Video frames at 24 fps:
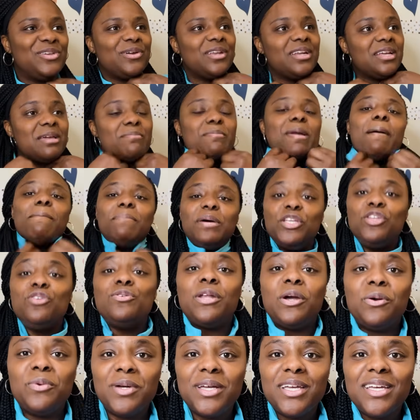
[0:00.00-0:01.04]
gonna get mad, but you
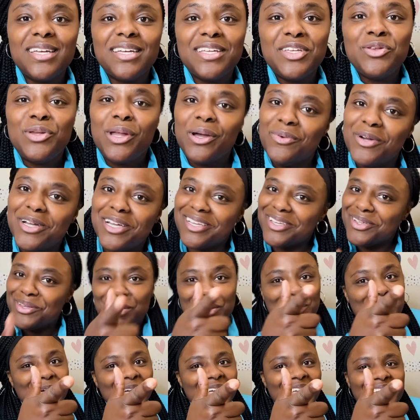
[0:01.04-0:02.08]
know what? You know what? You
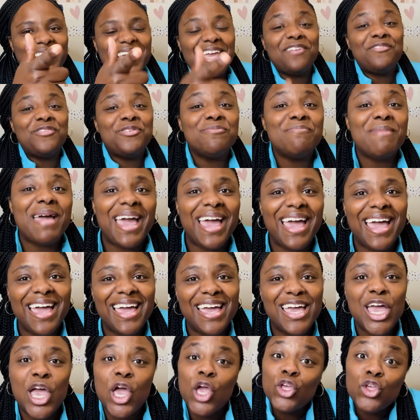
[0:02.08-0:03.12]
know what? If you're
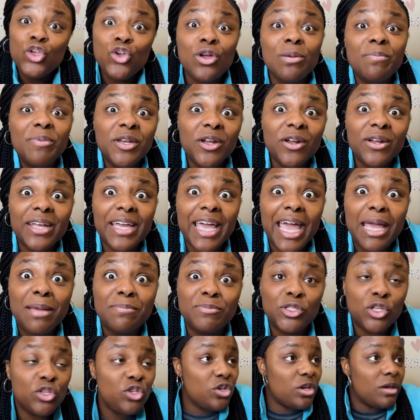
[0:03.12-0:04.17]
mad, you can put on a
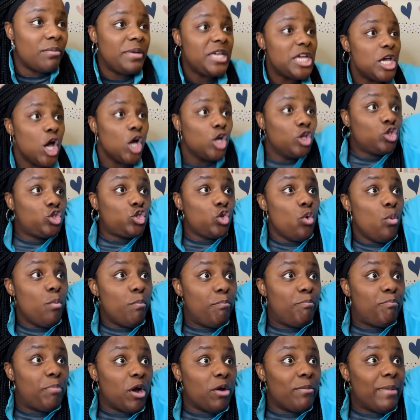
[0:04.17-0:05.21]
cape so you can be
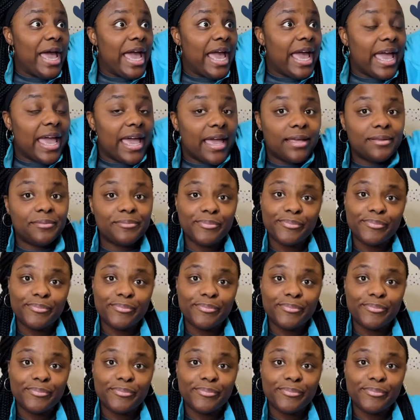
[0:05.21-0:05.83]
super mad.